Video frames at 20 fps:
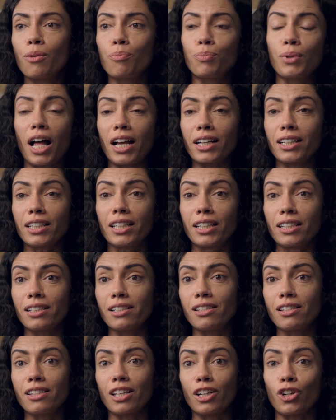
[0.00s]
Black
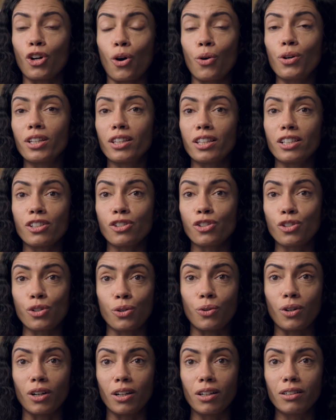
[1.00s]
kids that go to this
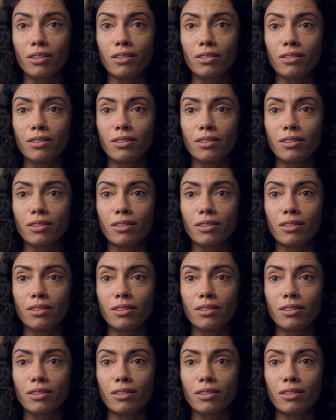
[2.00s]
school.